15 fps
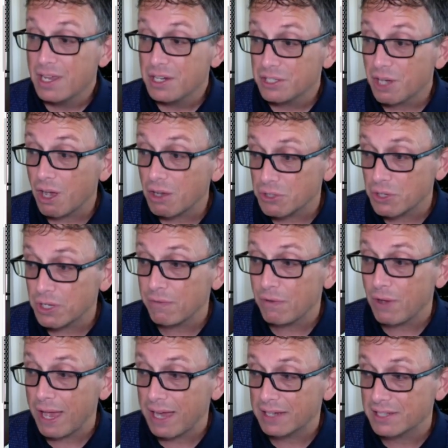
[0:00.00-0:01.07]
to also give
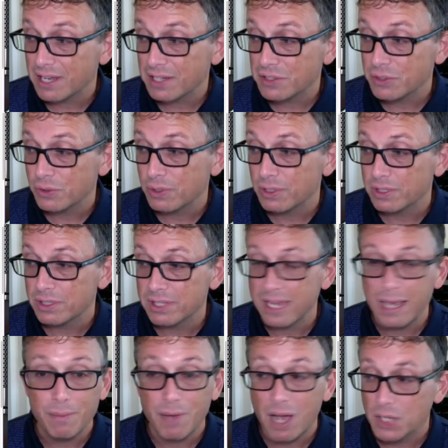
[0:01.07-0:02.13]
you access to a
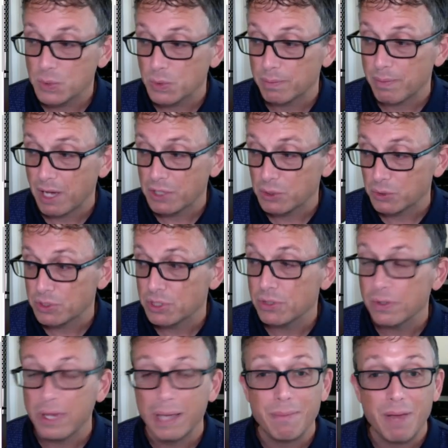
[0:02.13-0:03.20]
sandbox with module
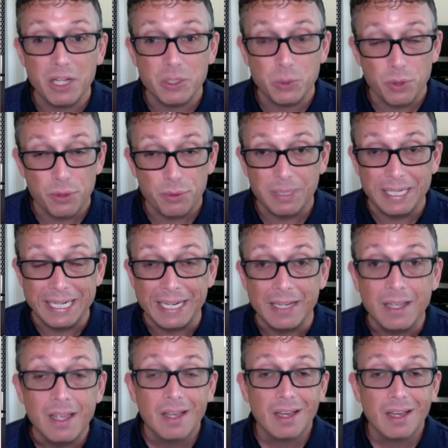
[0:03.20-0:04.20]
2 and module 3